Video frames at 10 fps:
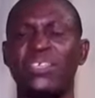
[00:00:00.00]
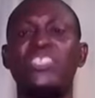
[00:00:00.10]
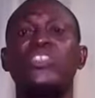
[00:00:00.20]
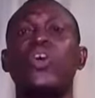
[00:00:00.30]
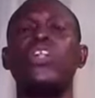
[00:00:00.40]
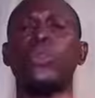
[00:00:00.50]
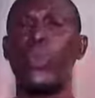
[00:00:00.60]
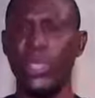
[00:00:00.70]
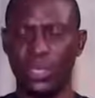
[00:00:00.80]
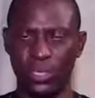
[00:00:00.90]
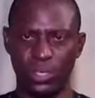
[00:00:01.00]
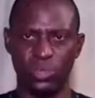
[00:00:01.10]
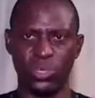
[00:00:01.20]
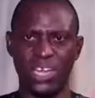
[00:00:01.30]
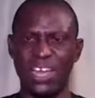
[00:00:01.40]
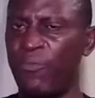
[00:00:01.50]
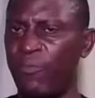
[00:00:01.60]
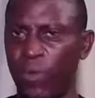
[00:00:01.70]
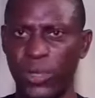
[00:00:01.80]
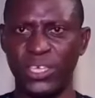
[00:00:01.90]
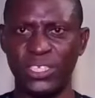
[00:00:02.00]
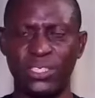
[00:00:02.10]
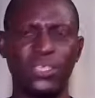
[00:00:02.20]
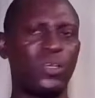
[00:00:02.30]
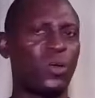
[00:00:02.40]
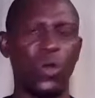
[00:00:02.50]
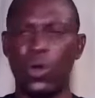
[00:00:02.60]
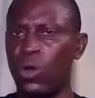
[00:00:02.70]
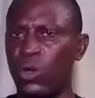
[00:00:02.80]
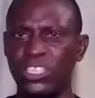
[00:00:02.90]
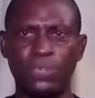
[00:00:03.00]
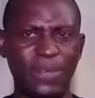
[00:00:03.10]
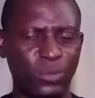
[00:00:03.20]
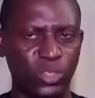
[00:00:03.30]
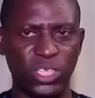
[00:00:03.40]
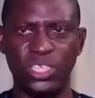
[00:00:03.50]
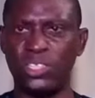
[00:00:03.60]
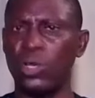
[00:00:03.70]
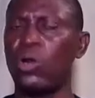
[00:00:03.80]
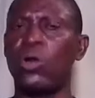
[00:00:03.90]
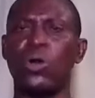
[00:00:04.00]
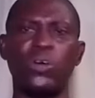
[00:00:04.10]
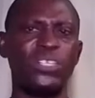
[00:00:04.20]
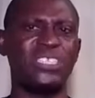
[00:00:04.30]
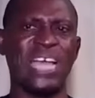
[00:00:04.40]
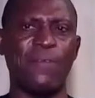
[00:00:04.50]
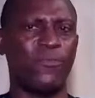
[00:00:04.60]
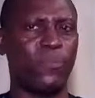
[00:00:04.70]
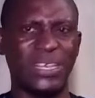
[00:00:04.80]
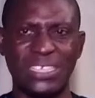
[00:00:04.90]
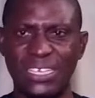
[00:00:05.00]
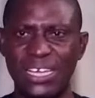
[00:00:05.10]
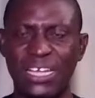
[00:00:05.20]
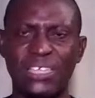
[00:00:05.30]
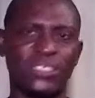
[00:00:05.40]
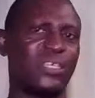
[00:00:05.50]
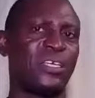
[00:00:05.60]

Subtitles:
This is the only way you can avoid all these pathogens, all these harmful bacteria